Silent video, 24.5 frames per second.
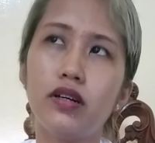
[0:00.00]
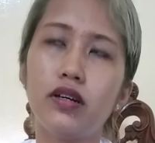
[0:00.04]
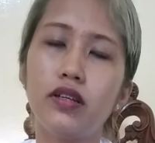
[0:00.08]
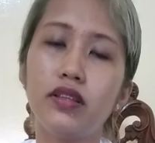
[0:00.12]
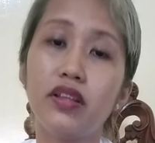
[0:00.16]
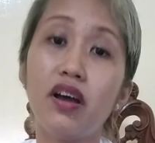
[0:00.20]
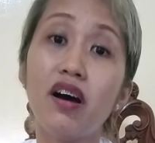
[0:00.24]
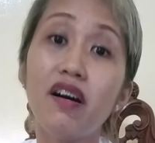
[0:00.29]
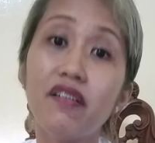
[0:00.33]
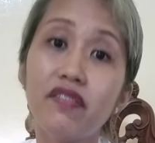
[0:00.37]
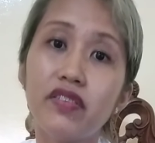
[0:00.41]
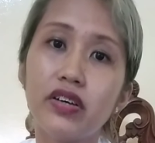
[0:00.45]

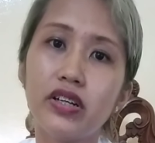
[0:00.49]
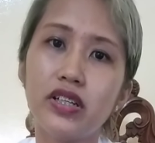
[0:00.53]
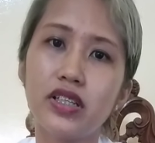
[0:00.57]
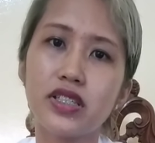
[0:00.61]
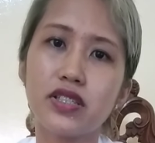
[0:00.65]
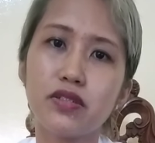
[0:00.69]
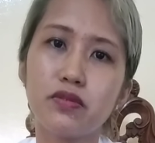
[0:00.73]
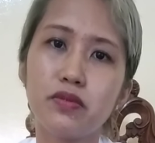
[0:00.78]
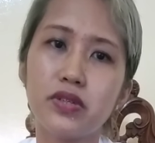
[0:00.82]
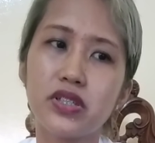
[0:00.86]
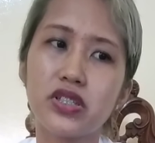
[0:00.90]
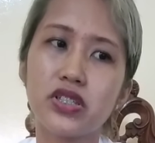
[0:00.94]

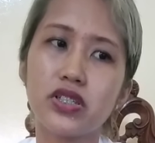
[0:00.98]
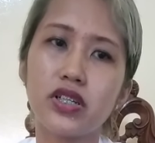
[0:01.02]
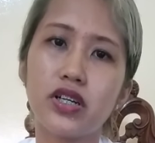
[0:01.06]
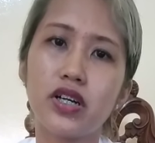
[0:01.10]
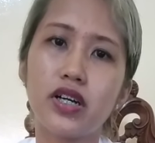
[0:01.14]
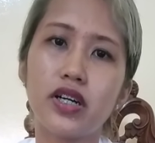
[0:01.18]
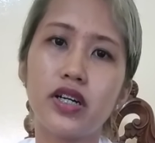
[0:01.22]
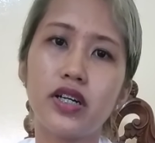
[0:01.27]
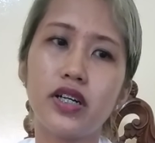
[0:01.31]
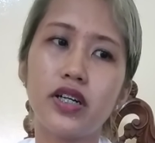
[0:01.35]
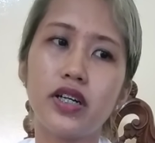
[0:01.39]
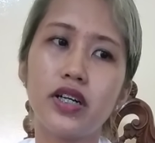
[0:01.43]
novels, which
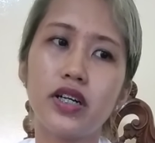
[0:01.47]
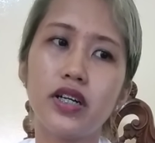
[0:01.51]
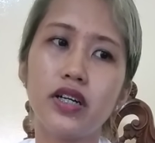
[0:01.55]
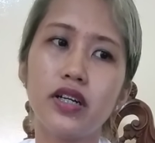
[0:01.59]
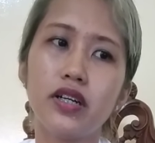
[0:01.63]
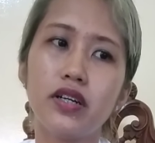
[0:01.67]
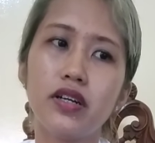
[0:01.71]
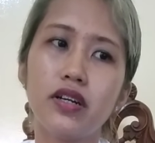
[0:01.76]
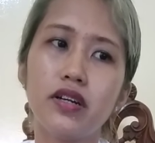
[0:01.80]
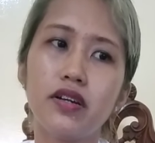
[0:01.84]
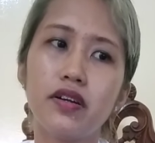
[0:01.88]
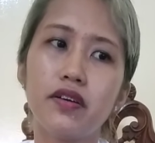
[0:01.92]
are
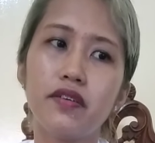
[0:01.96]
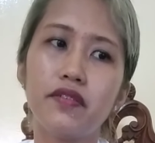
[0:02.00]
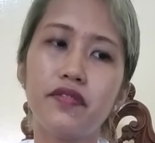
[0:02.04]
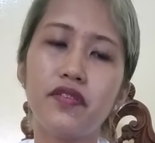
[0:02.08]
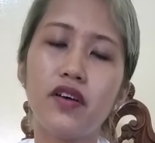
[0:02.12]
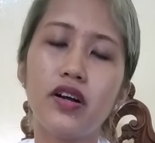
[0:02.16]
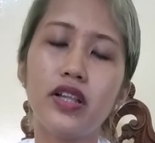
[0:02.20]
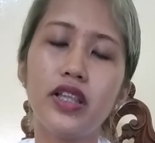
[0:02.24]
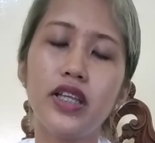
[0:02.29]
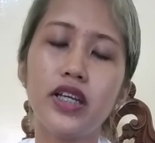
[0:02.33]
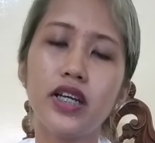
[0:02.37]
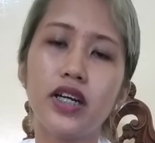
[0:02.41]

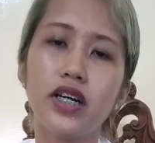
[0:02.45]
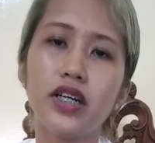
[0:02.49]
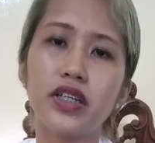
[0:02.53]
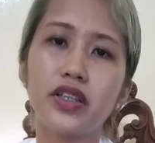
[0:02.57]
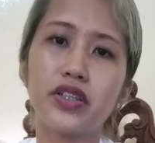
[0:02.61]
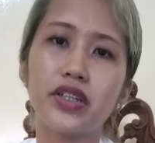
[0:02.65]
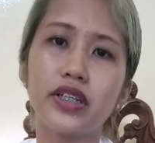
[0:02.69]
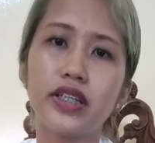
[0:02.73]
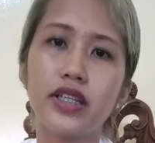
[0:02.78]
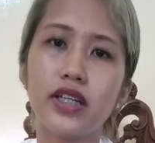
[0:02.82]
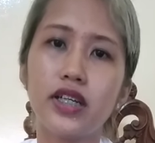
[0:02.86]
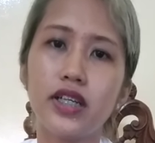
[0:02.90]
falling
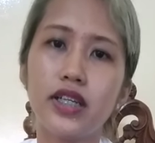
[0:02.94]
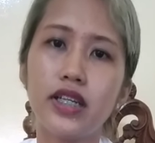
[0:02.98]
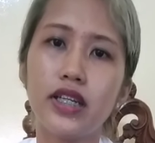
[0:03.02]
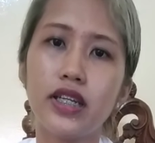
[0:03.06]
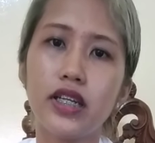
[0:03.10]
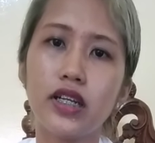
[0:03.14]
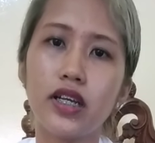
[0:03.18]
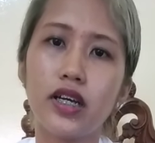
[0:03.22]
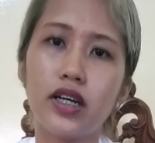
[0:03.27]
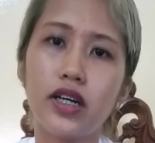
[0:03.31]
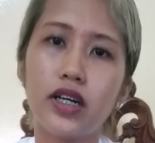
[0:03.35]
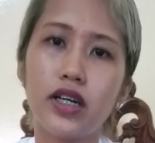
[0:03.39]
under the
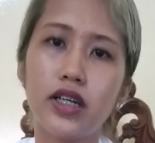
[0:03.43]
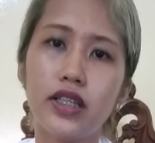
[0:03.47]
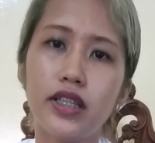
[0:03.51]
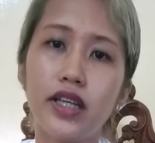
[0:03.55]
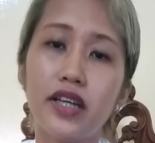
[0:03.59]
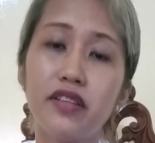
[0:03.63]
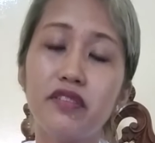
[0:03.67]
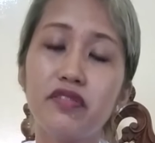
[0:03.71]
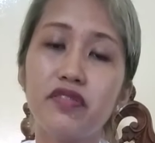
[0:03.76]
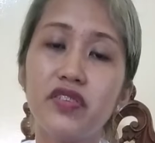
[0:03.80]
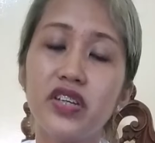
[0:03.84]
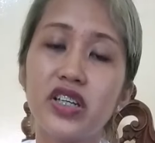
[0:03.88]

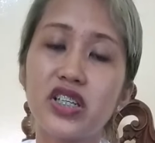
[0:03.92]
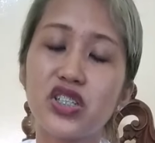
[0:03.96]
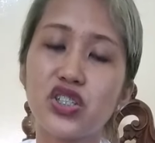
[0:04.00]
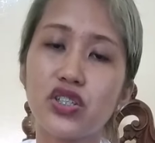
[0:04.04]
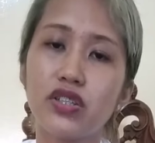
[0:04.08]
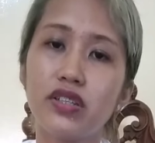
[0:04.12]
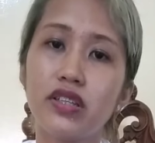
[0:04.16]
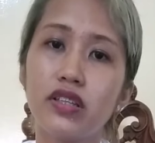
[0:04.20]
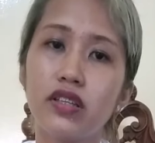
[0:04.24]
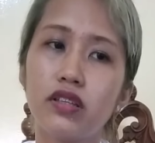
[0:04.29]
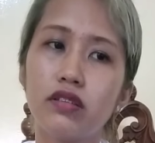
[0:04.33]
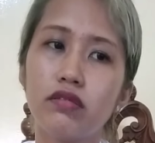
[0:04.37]

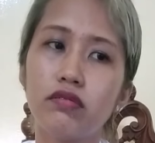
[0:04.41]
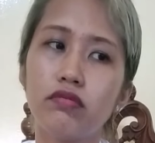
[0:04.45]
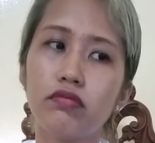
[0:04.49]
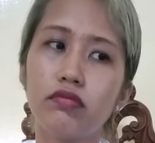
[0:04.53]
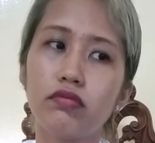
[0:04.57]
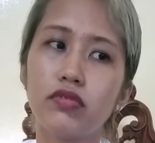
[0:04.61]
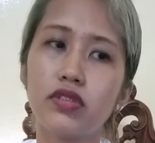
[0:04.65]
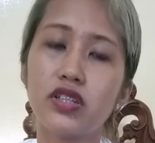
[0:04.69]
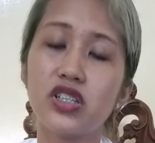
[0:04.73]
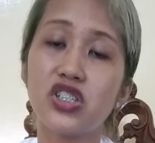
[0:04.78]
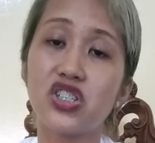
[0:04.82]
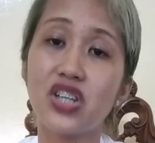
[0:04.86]
nonfiction
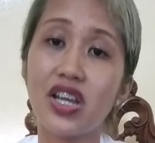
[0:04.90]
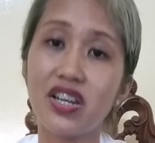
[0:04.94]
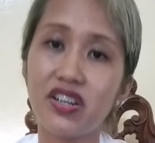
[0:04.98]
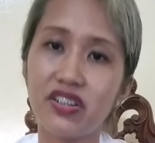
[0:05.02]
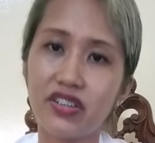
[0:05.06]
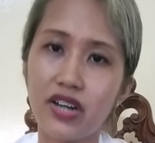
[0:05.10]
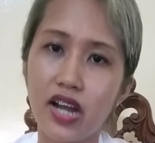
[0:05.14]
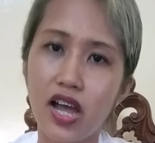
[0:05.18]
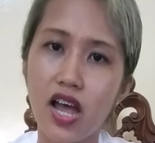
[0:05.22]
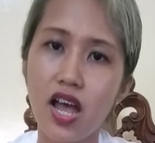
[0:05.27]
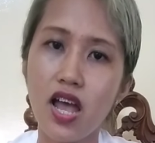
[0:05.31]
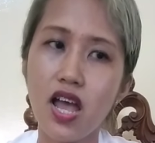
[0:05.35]

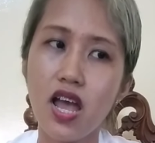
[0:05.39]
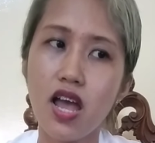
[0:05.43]
genre.